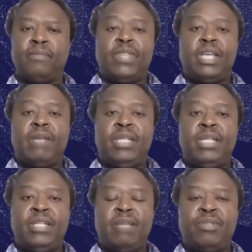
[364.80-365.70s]
There are many
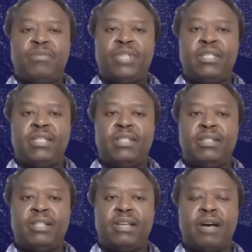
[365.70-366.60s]
types of sensors.
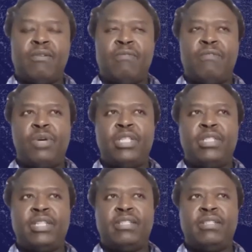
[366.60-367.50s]
Our focus
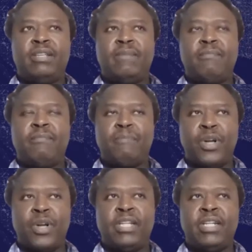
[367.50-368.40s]
is
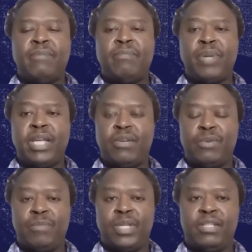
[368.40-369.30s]
monitoring per
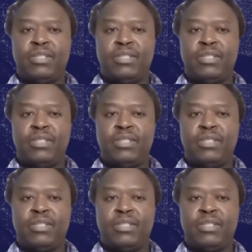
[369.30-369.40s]
equipment.